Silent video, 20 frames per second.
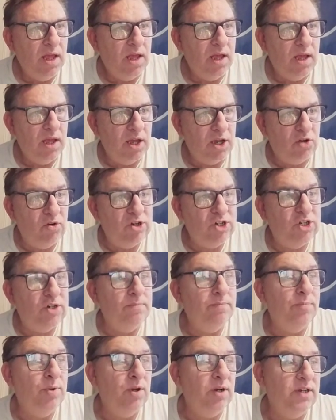Uh,
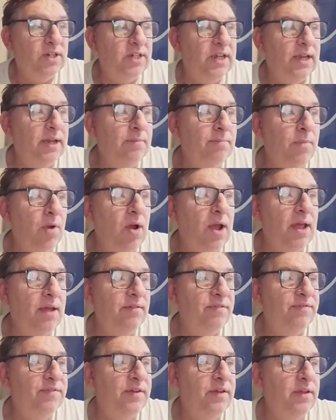Christian Pulisic might
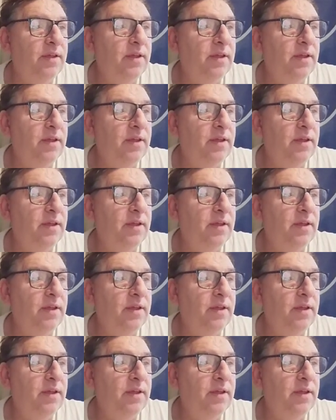have